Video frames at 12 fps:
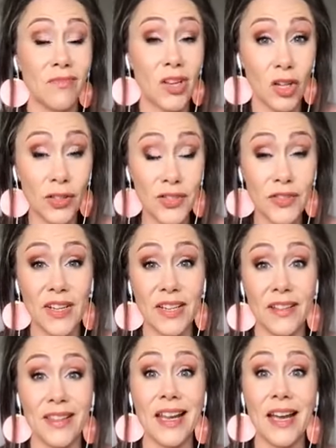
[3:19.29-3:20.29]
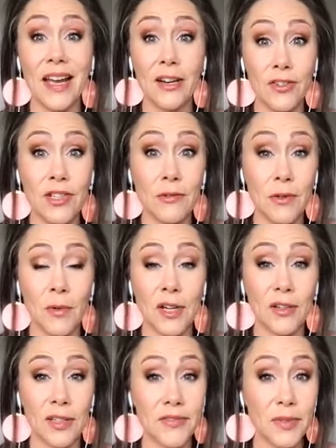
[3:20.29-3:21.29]
cultivated the energy we want
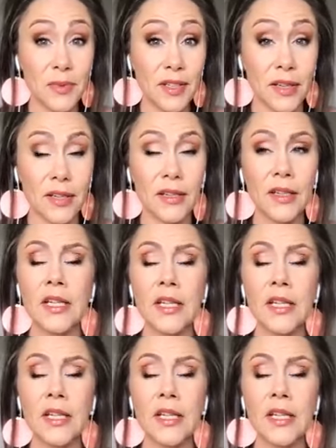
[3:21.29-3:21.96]
our life to be like.